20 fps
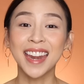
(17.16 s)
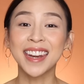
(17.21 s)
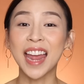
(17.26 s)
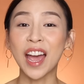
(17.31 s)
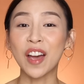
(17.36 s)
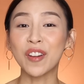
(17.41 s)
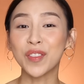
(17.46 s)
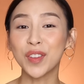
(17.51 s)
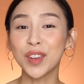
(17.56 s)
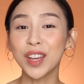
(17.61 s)

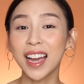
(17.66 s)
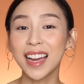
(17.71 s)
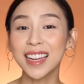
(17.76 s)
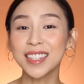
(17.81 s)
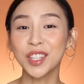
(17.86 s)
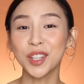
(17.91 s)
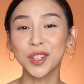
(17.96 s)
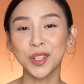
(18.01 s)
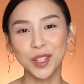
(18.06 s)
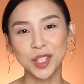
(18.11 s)
Now, if you
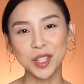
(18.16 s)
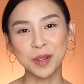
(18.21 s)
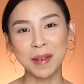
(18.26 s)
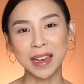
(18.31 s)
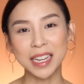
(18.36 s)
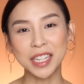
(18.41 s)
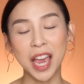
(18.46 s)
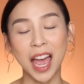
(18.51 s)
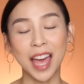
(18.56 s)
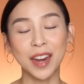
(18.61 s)
guys are new to
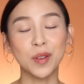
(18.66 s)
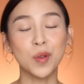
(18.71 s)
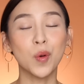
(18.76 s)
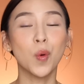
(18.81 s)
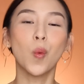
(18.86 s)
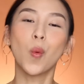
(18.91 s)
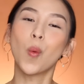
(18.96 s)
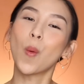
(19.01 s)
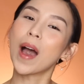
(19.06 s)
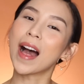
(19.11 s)
my channel,
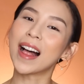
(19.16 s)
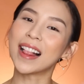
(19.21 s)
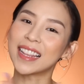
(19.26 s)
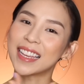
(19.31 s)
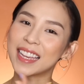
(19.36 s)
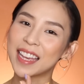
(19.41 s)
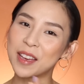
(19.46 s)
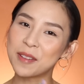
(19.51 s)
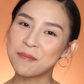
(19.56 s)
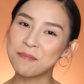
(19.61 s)

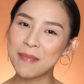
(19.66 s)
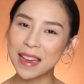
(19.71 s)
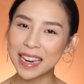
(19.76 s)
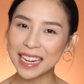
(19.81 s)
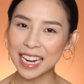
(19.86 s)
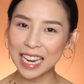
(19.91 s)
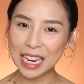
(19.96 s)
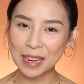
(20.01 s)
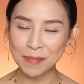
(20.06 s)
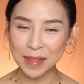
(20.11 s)
welcome. My
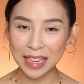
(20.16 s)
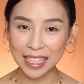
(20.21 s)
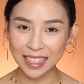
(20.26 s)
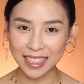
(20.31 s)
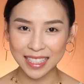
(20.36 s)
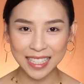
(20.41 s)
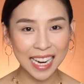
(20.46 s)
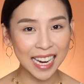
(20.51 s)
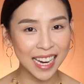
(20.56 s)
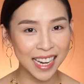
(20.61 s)
name
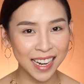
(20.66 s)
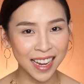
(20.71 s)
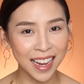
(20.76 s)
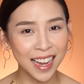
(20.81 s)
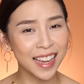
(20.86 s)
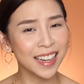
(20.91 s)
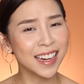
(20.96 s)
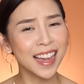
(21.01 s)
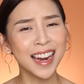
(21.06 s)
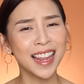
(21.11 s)
is Tina
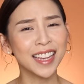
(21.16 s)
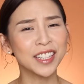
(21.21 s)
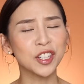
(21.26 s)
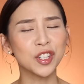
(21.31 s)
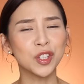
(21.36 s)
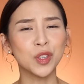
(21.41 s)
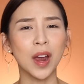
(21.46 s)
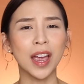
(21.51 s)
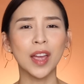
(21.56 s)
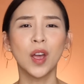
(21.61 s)
and I like to
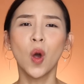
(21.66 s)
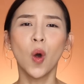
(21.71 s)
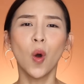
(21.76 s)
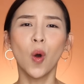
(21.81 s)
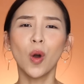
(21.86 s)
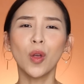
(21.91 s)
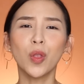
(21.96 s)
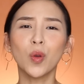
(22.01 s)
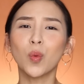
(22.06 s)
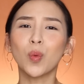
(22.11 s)
try
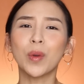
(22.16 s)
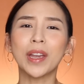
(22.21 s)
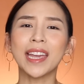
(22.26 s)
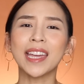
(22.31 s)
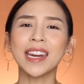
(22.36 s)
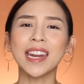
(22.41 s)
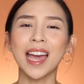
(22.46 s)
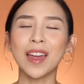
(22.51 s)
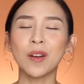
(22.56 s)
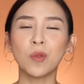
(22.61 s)
all the
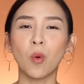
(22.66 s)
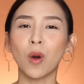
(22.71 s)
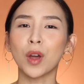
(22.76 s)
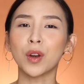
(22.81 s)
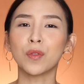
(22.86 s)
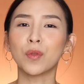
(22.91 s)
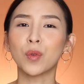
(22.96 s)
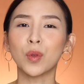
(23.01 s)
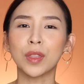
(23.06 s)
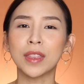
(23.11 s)
weird and
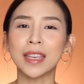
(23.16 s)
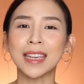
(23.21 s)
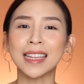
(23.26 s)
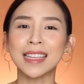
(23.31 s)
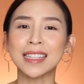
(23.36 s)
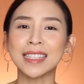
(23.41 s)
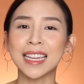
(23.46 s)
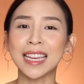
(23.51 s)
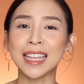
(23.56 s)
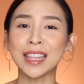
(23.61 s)
wonderful
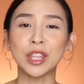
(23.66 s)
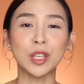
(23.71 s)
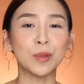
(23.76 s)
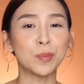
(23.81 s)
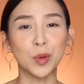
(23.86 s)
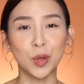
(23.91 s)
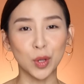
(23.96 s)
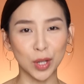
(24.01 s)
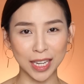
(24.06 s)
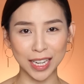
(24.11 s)
things in the
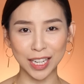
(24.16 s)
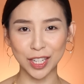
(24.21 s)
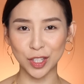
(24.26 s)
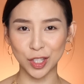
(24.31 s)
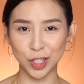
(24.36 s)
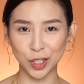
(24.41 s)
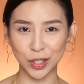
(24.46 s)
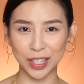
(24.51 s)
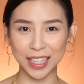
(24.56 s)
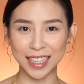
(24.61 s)
beauty
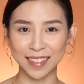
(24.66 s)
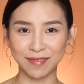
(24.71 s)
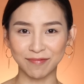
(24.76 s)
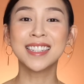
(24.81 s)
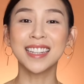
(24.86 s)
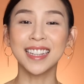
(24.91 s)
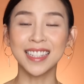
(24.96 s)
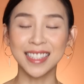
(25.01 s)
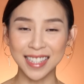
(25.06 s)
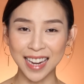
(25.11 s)
industry.
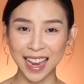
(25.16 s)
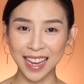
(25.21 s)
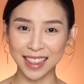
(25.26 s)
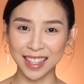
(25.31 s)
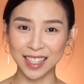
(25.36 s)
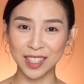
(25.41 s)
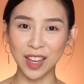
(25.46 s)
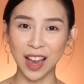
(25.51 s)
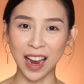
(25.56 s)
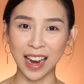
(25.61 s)
Just like
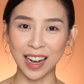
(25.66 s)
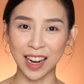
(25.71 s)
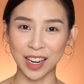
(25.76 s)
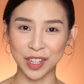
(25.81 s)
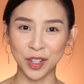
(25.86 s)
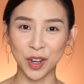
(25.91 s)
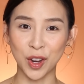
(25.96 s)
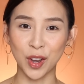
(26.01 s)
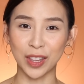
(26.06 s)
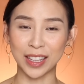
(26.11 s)
this
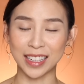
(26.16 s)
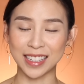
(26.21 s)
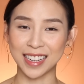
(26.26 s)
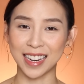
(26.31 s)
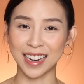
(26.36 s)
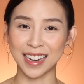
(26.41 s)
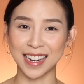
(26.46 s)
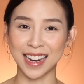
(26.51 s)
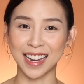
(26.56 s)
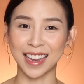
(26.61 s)
eyelash curling
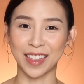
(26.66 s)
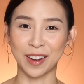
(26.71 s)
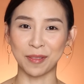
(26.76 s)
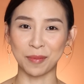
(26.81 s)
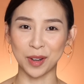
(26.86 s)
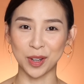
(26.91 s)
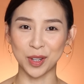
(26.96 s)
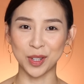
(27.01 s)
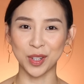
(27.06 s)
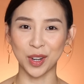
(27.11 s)
technique that I'm
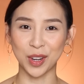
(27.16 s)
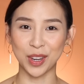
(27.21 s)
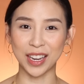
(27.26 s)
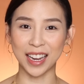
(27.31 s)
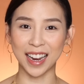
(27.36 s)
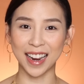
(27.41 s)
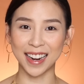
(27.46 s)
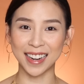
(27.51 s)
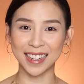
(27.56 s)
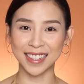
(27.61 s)
gonna show you
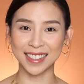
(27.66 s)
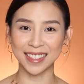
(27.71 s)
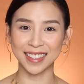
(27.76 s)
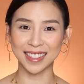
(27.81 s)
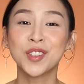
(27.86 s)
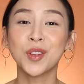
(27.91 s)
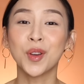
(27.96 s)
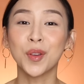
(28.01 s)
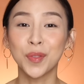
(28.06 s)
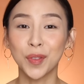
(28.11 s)
guys.
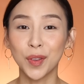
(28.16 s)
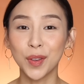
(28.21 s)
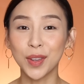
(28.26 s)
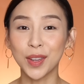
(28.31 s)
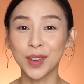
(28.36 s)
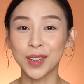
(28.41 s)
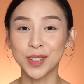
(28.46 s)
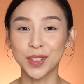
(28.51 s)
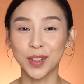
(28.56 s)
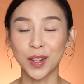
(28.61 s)
So a few
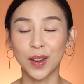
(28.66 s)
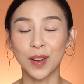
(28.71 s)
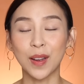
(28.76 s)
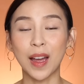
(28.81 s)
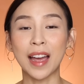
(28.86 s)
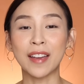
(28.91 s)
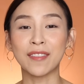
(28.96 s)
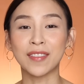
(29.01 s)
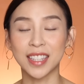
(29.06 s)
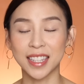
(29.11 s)
years ago,
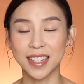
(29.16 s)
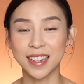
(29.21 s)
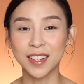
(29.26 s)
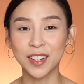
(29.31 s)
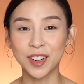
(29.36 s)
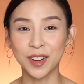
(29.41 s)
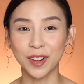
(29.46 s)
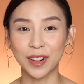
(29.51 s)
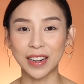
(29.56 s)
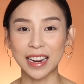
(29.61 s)
I visited
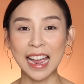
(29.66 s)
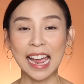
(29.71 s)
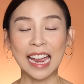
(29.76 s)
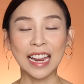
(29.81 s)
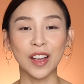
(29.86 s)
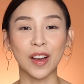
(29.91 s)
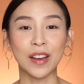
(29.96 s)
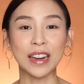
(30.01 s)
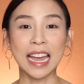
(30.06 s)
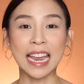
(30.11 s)
Korea
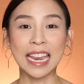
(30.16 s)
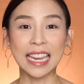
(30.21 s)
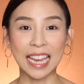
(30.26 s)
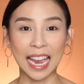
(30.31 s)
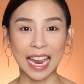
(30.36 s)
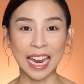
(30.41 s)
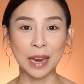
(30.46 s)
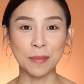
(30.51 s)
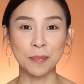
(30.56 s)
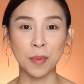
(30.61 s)
and got a
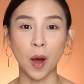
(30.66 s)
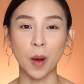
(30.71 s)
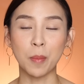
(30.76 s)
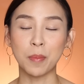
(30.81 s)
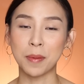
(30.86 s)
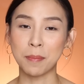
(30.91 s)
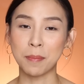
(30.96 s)
K-pop